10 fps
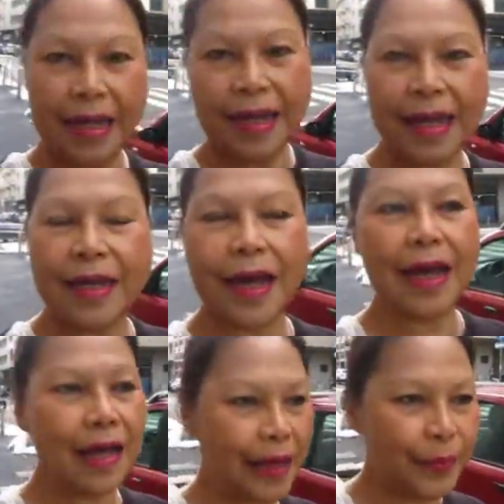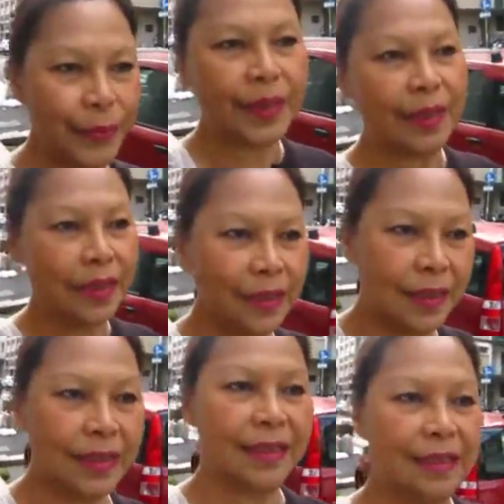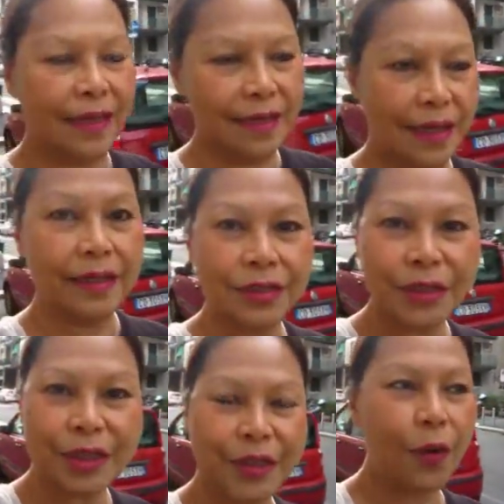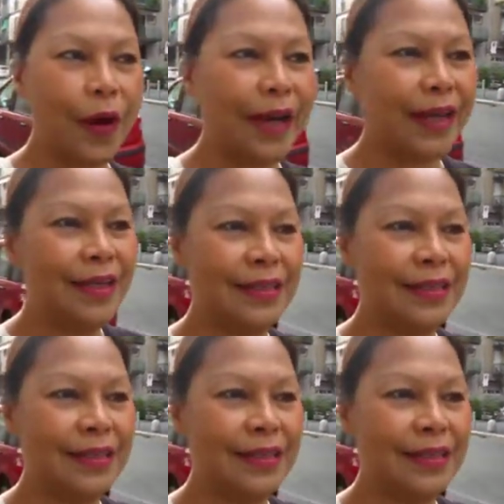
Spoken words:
and I'm in the street already